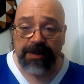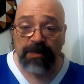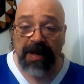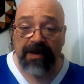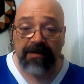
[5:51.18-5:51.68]
you
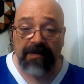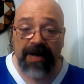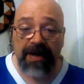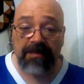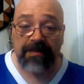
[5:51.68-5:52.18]
might have
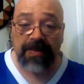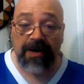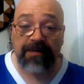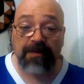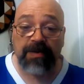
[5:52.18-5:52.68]

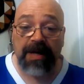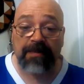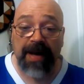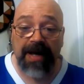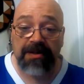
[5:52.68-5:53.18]
bought a full day
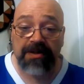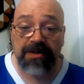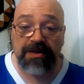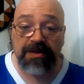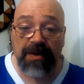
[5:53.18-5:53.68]

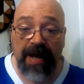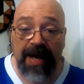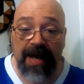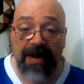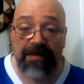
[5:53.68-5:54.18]
pass to
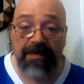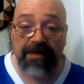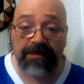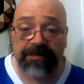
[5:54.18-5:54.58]
have